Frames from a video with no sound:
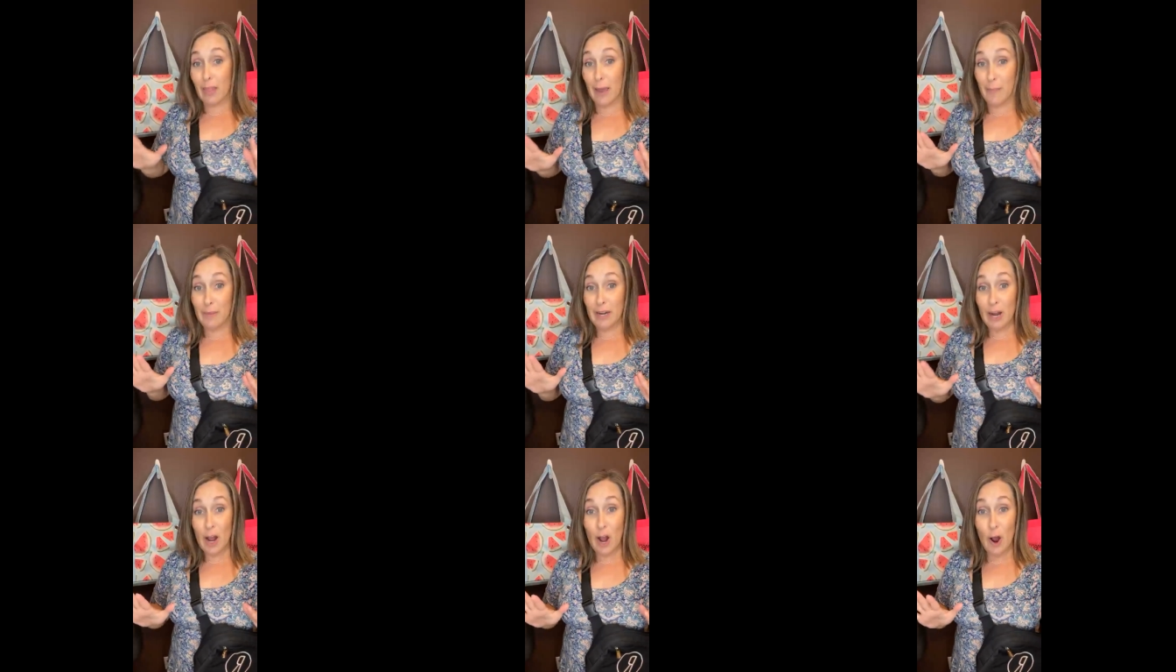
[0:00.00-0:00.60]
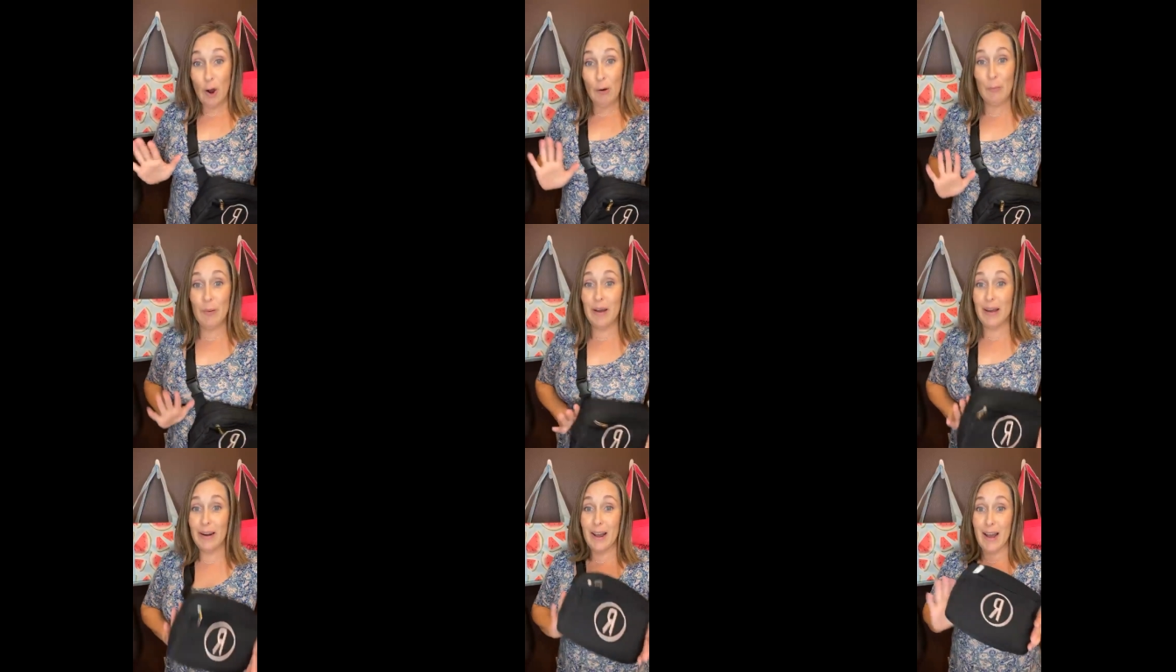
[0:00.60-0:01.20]
deal, let me
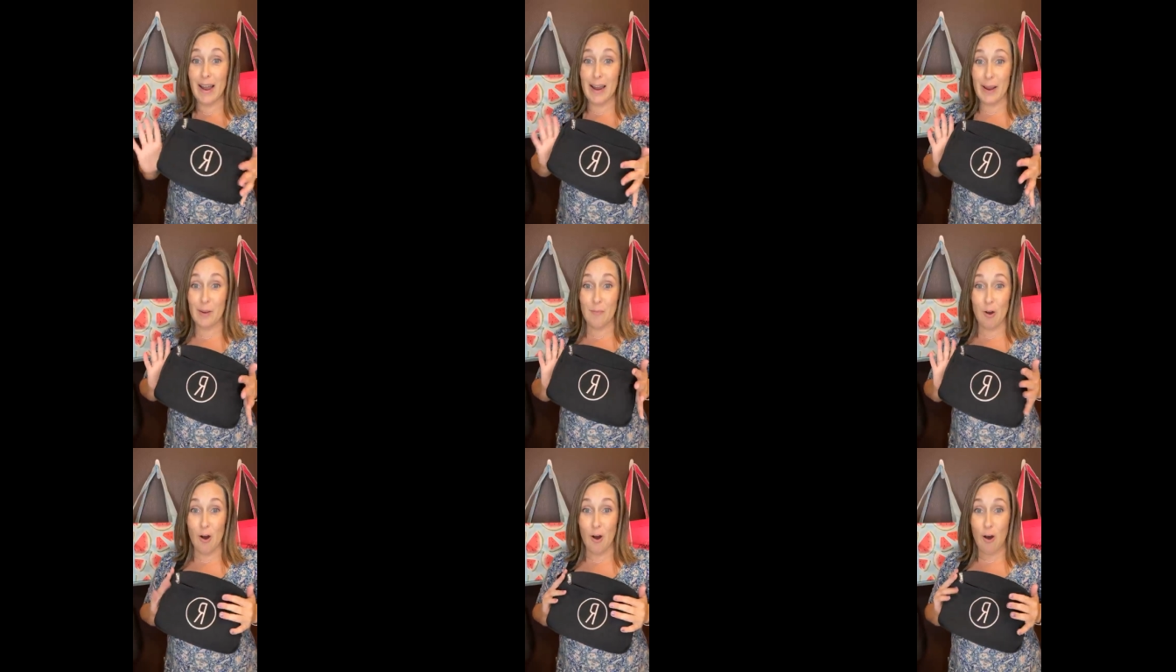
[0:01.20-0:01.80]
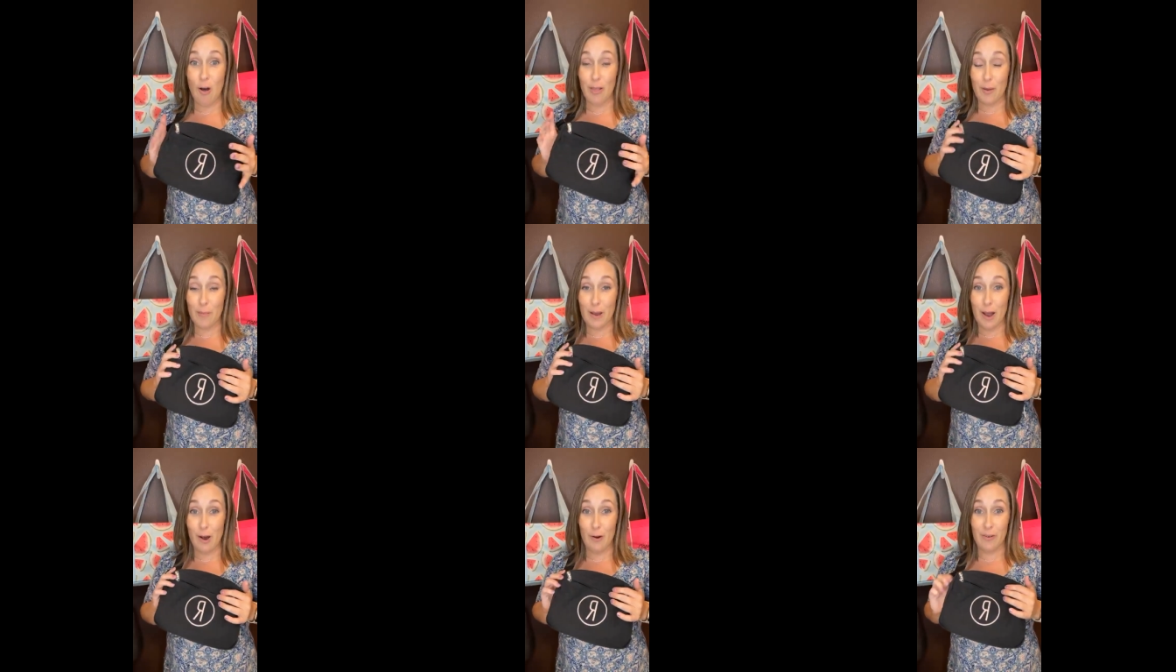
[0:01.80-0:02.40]
know. But I am all
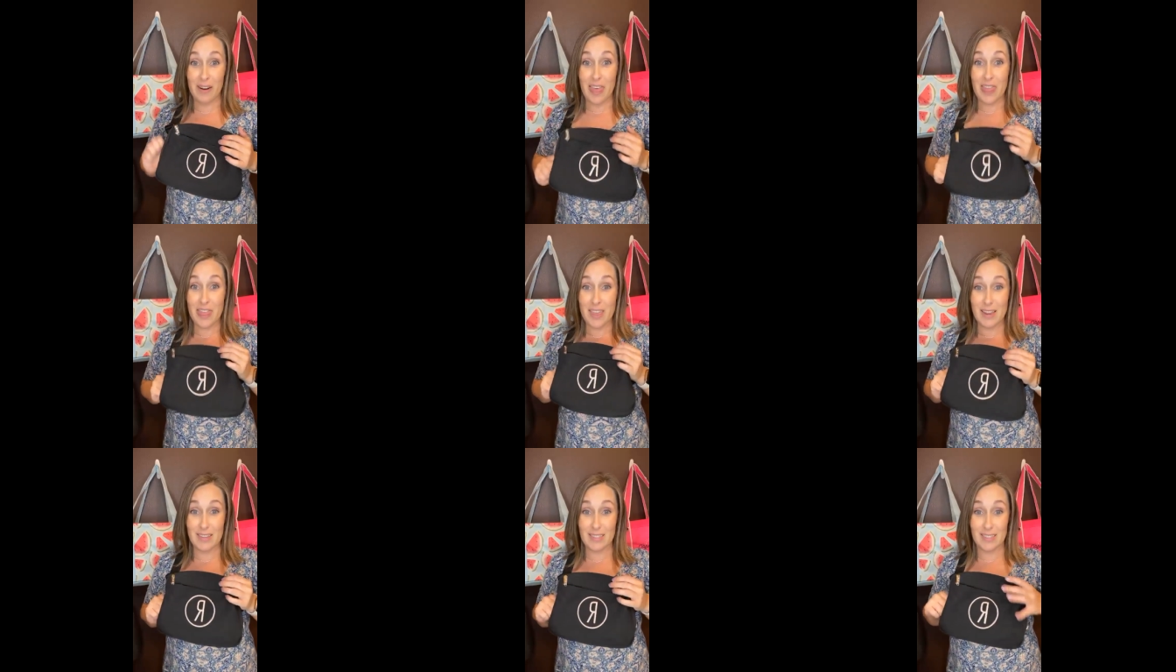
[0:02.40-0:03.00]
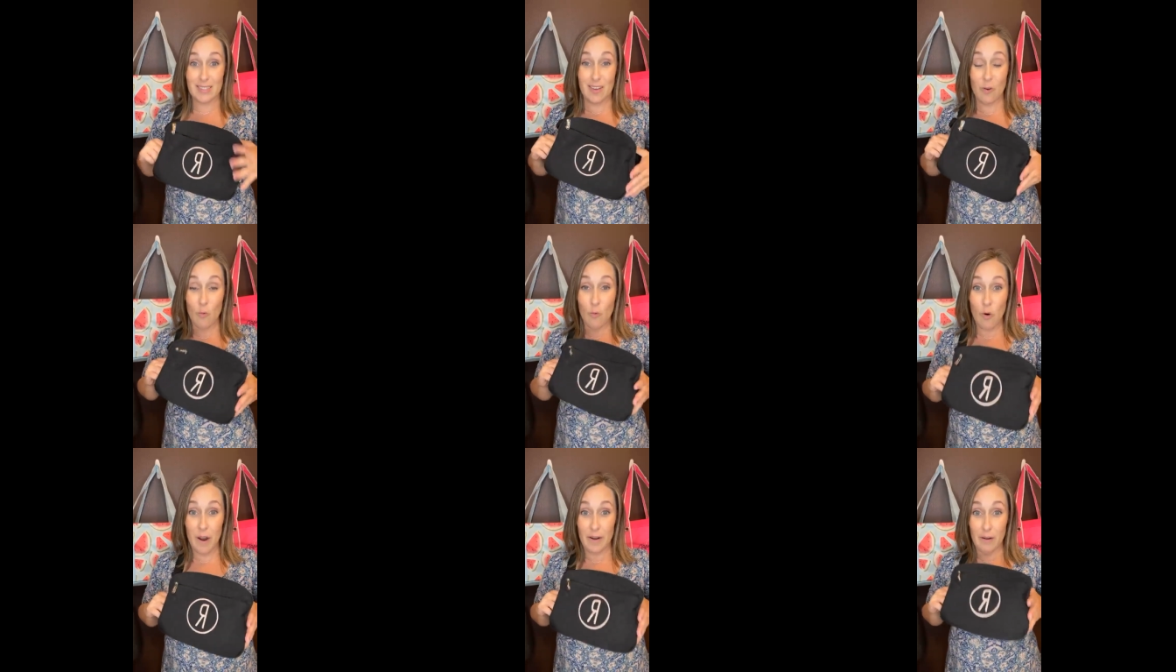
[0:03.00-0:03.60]
about this
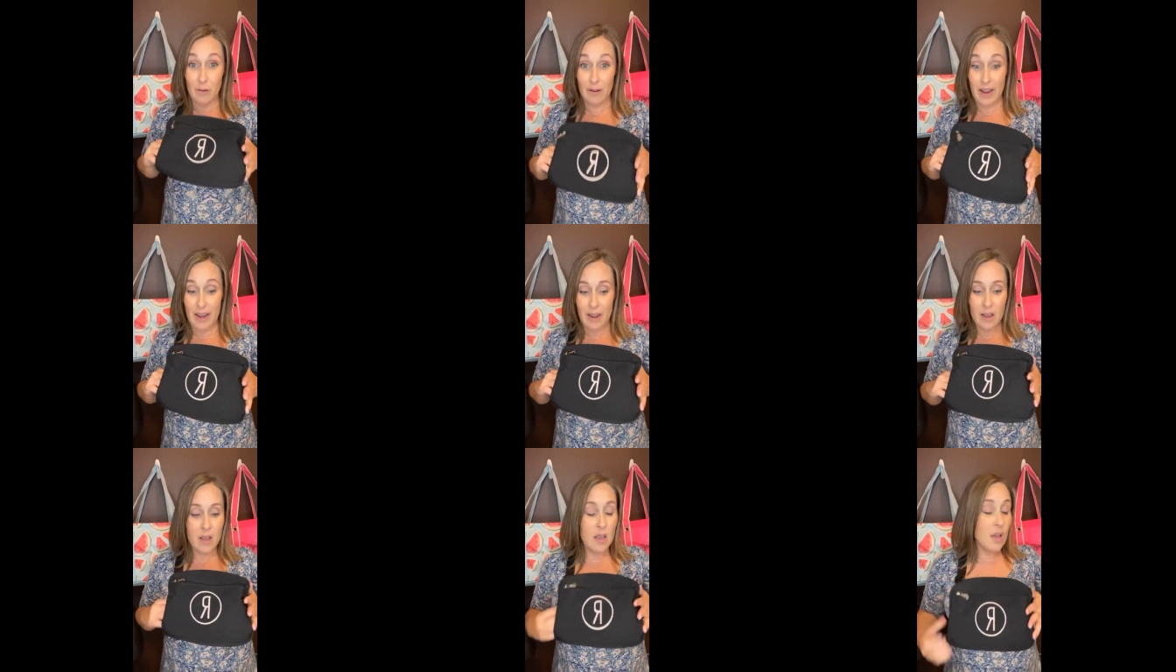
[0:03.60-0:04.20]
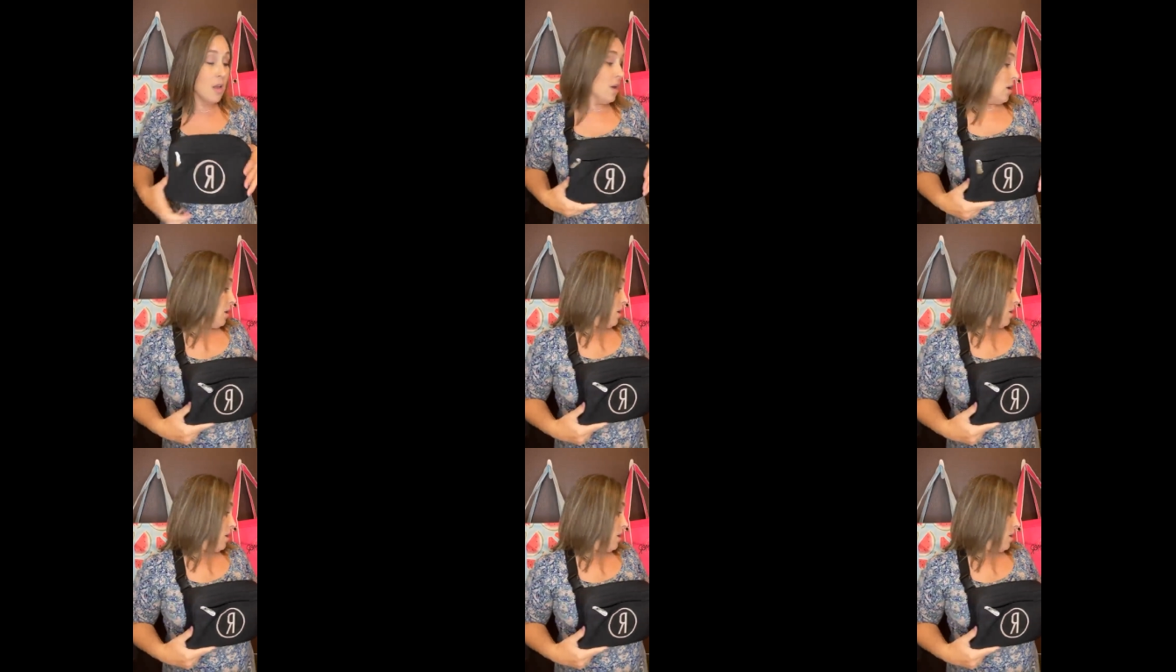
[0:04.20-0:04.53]
one, okay?